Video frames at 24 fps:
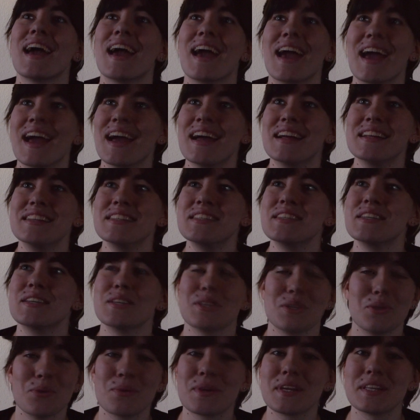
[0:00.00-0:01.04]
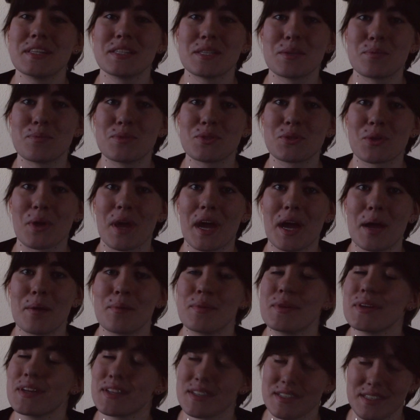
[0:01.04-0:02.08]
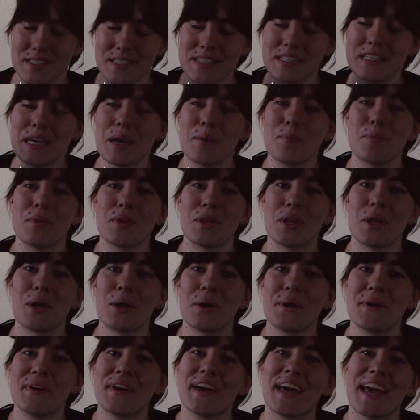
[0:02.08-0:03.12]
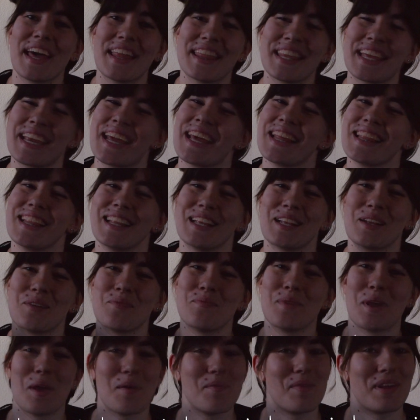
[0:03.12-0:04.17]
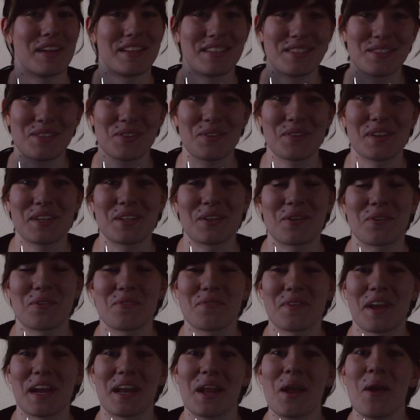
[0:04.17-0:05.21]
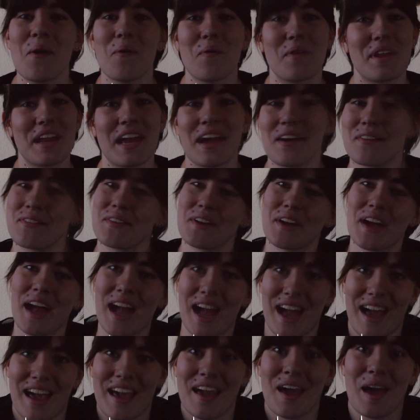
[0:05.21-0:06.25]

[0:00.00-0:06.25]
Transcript: And you can subscribe down below and then hit the little bell button so you get notified whenever I